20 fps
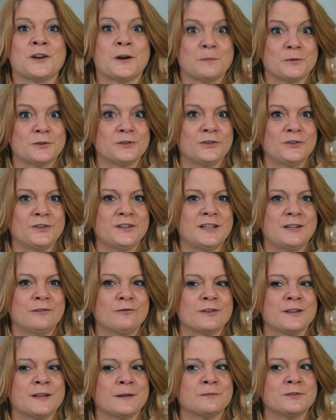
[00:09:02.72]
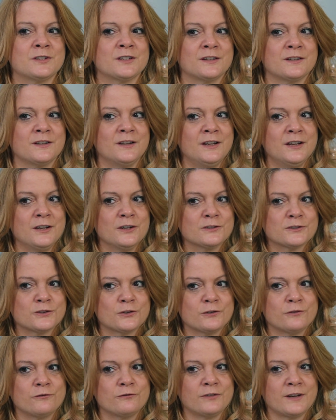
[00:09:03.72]
opportunity for them to
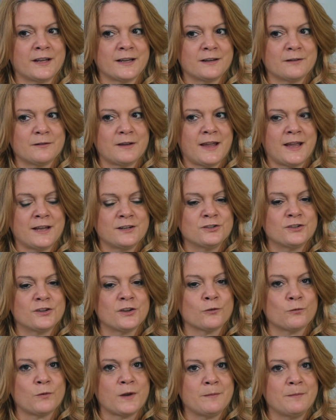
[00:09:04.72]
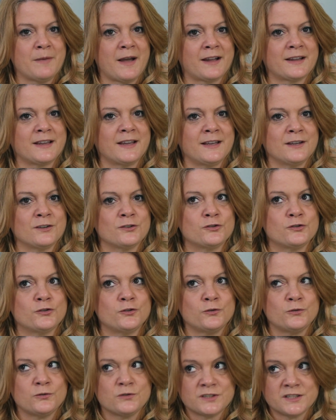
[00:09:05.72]
sort of like edge their way back
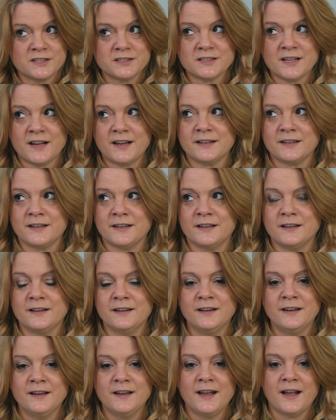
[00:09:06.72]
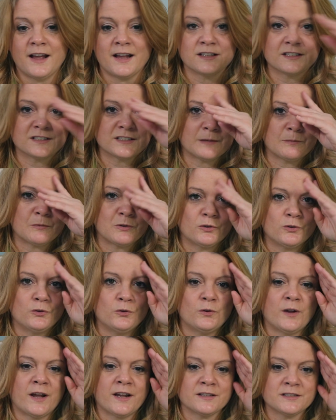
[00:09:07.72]
into society as someone
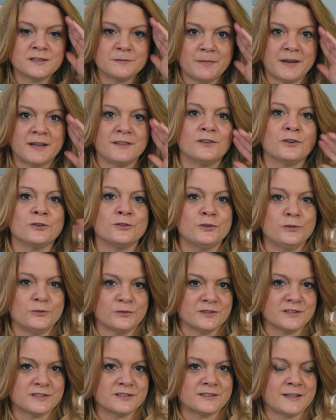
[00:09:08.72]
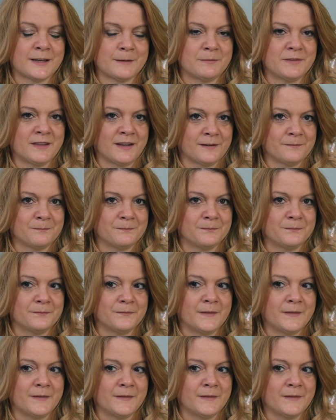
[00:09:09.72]
who has paid their dues type thing.